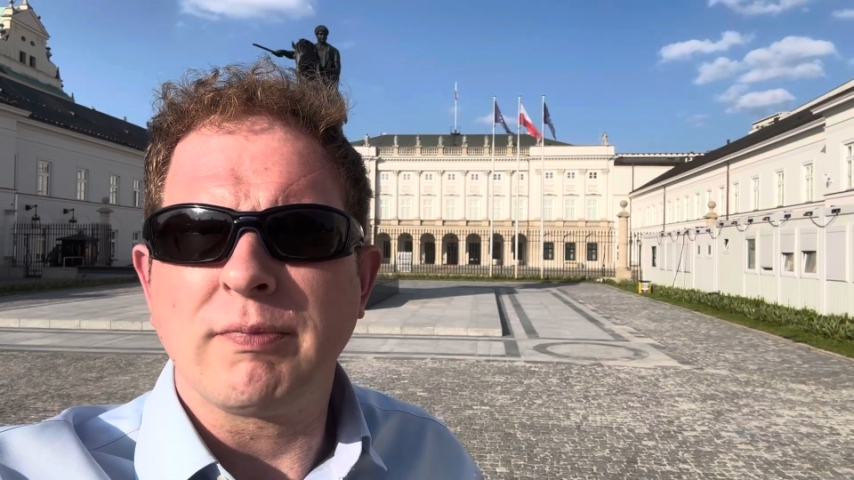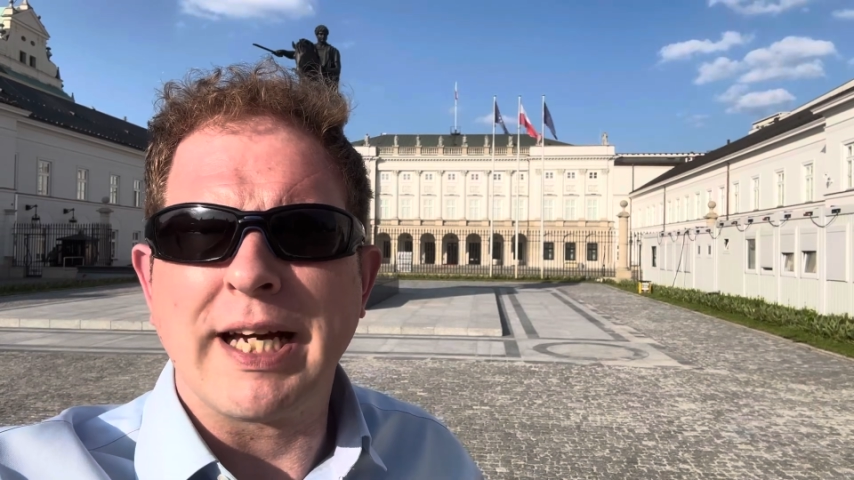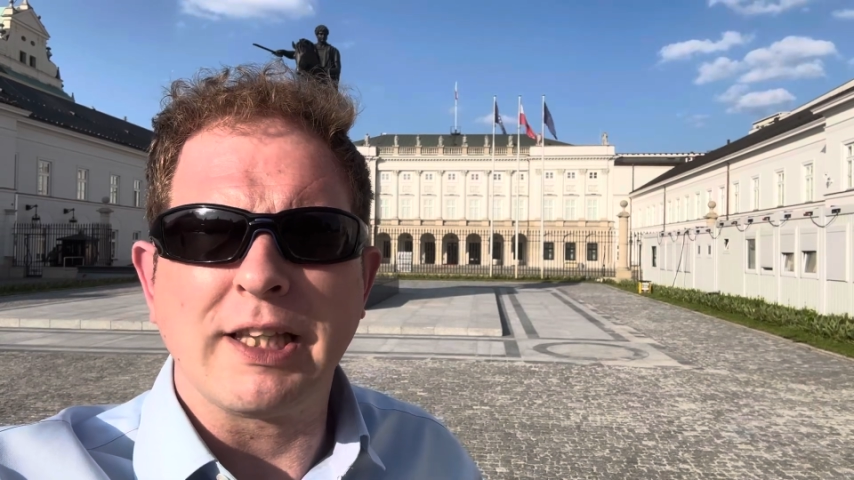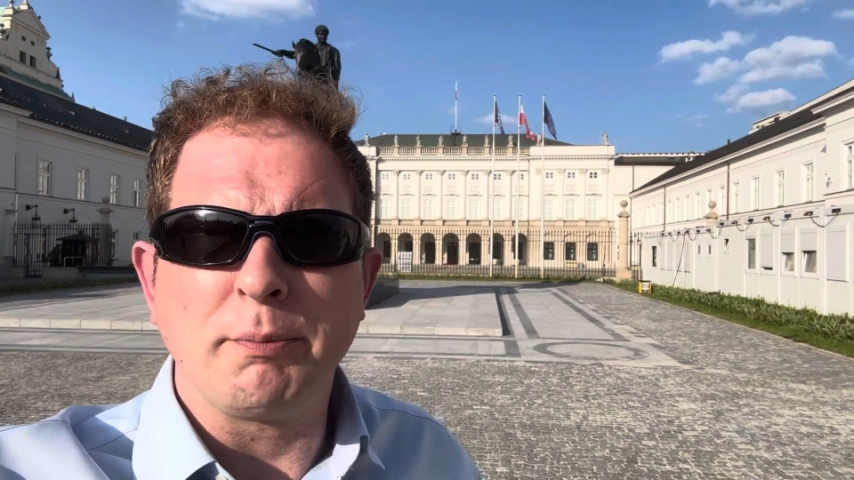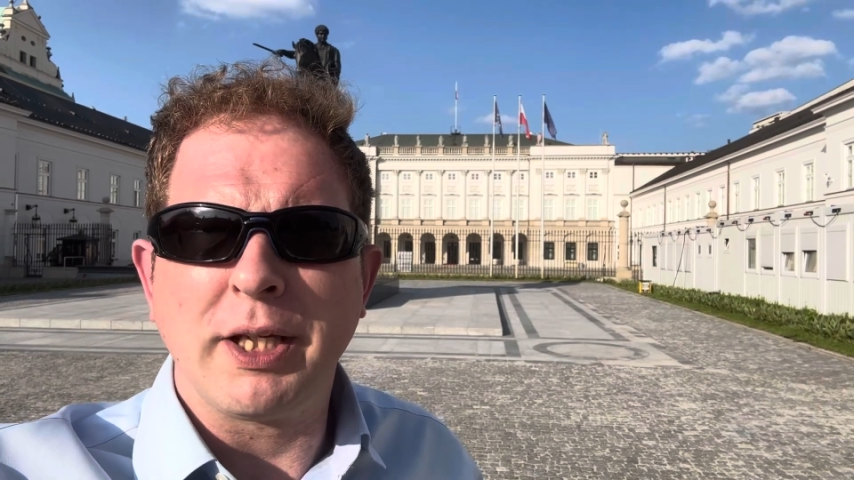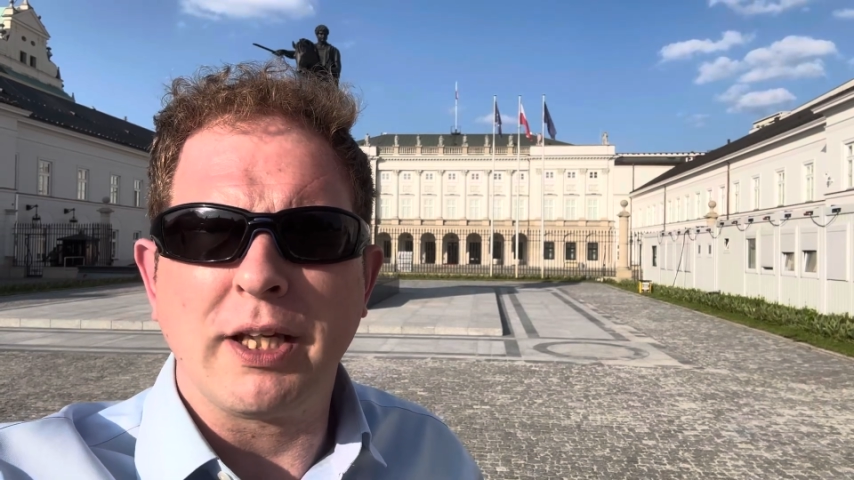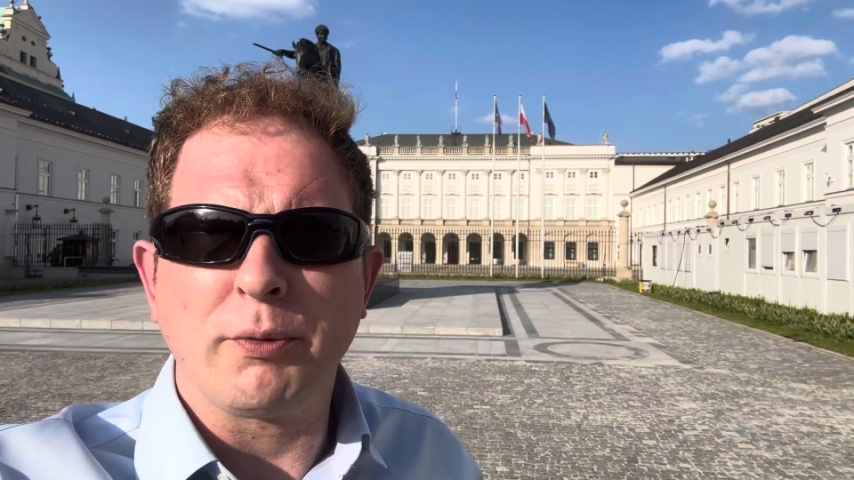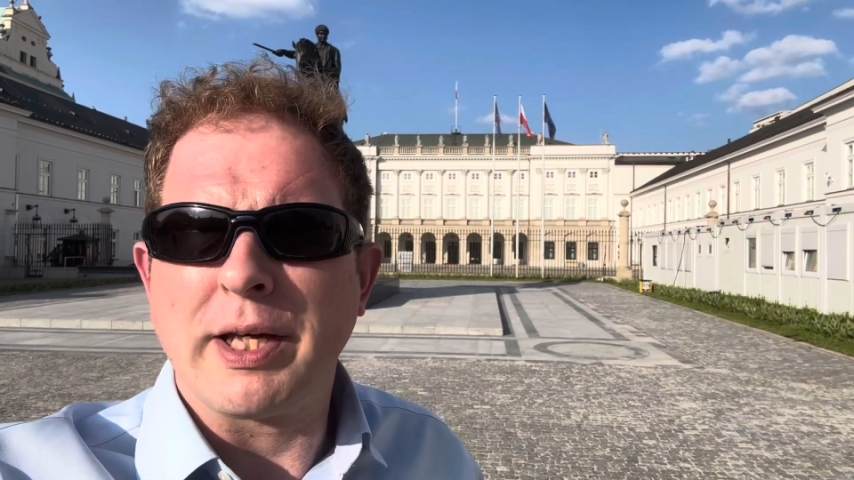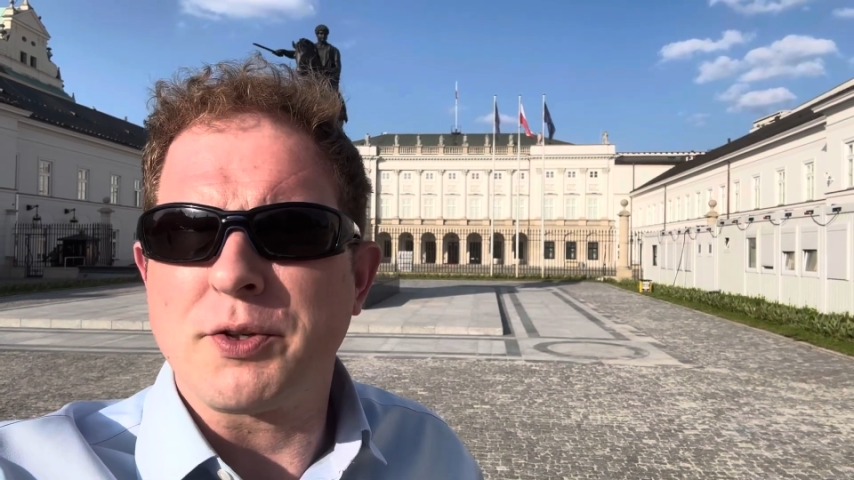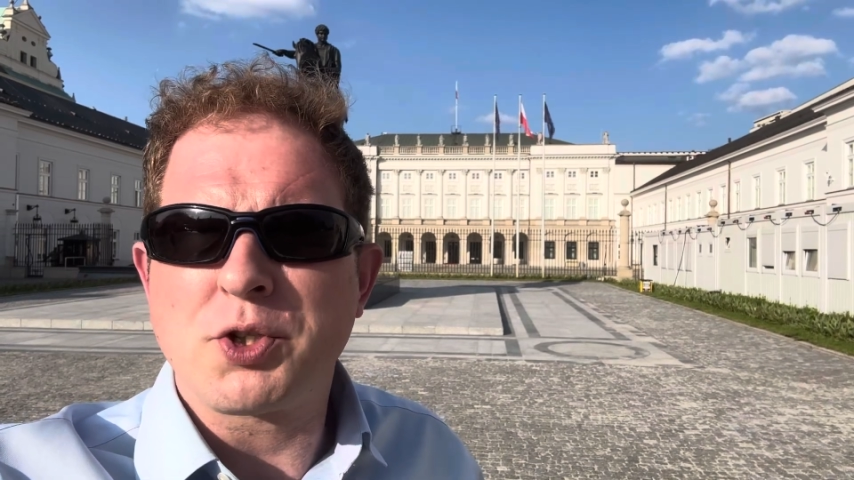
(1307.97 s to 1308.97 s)
ad-libbing
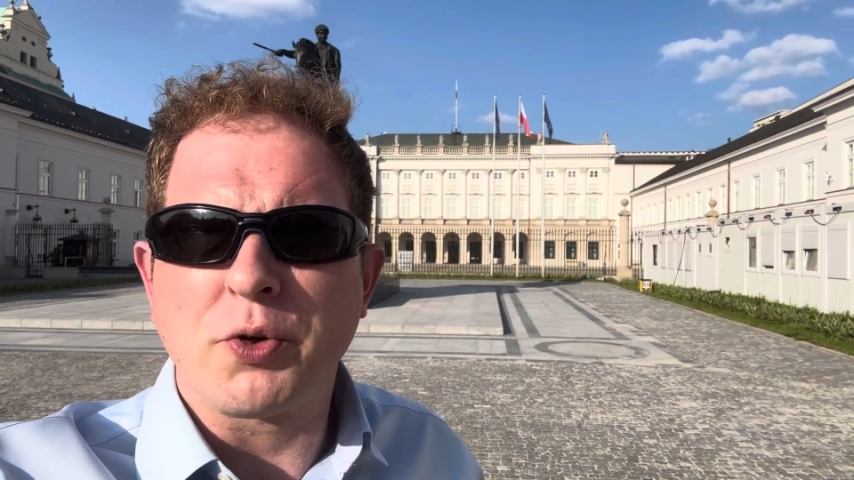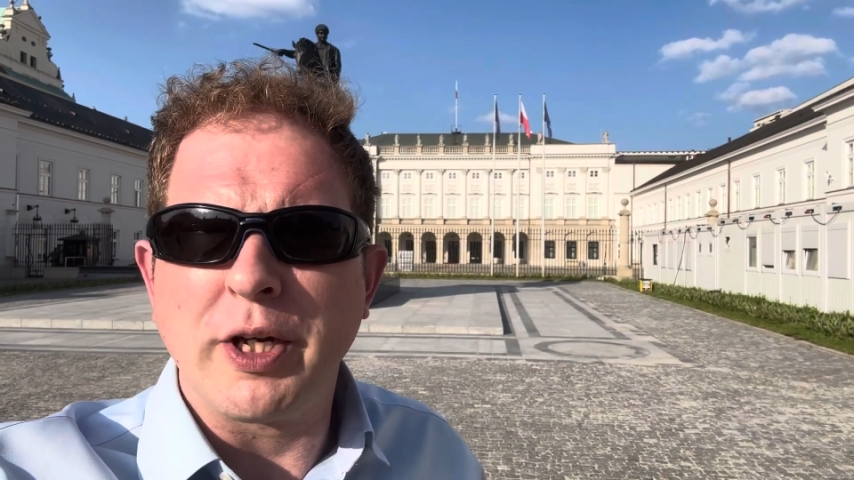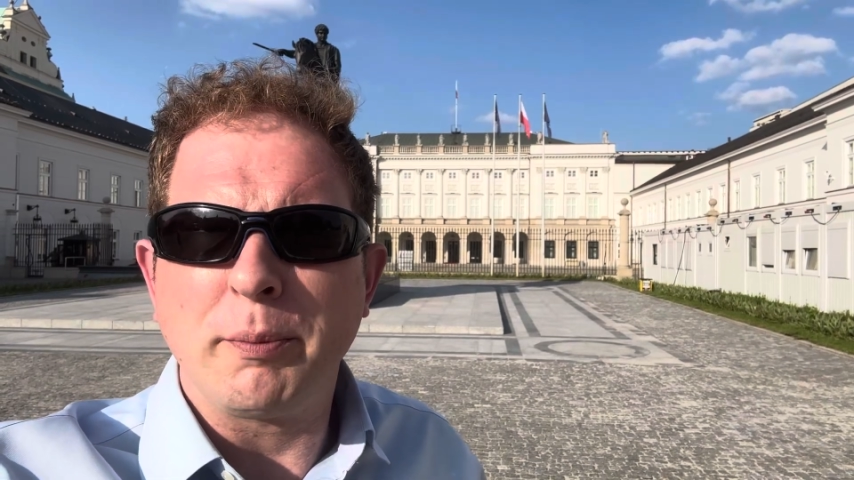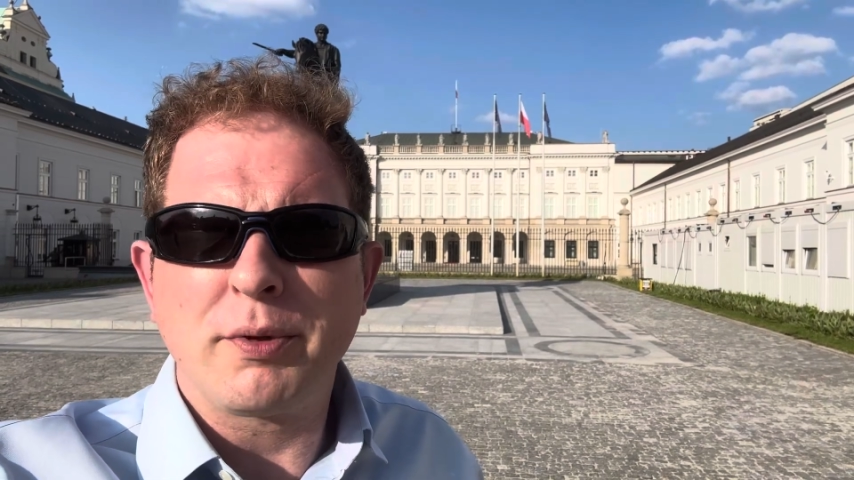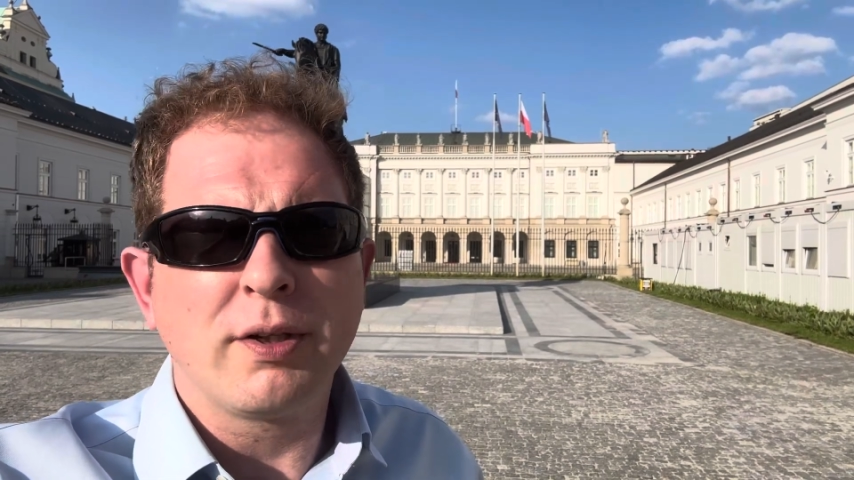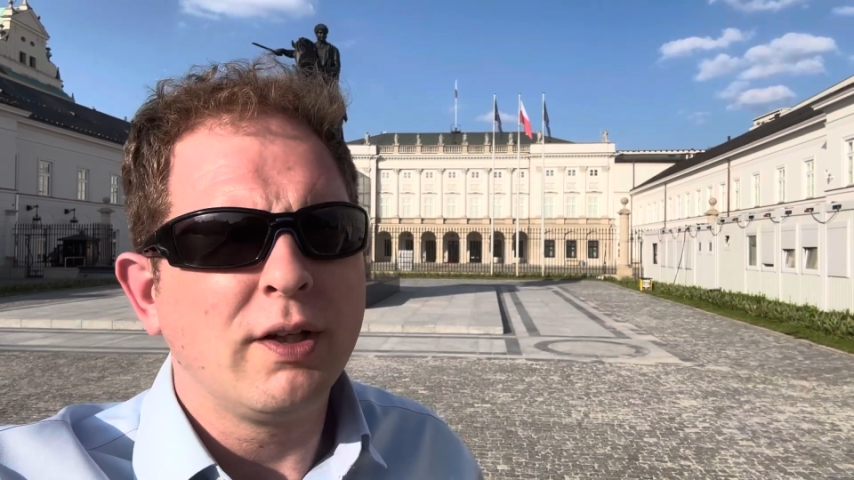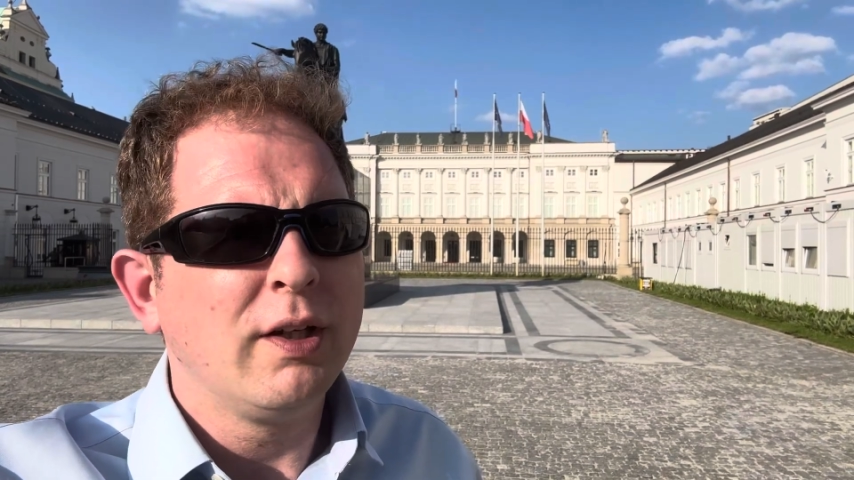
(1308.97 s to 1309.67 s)
without a script.